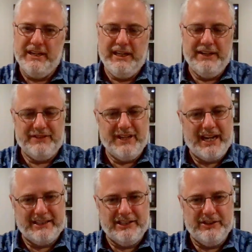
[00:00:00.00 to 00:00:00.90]
if
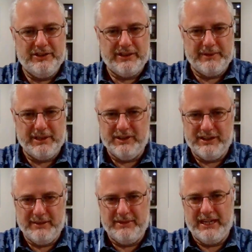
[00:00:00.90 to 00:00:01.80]
not to do something with
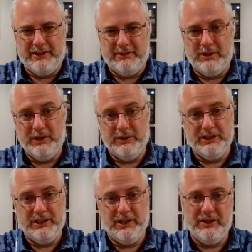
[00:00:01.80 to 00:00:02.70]
them down the road,
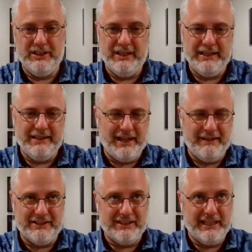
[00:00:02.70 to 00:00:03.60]
and
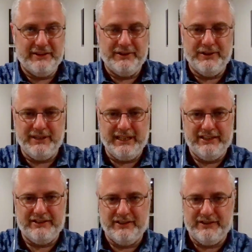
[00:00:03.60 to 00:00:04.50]
obviously I don't know the
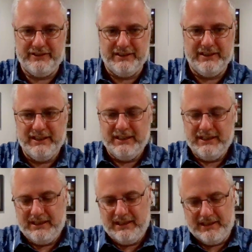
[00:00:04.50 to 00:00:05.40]
answers and
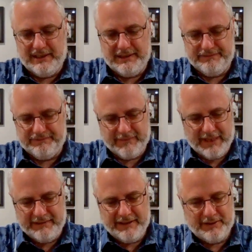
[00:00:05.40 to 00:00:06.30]

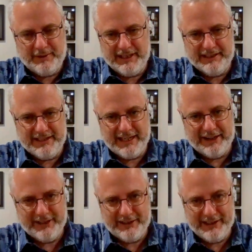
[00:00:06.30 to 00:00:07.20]
I've never read his
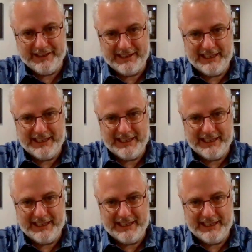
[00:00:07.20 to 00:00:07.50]
diary or anything like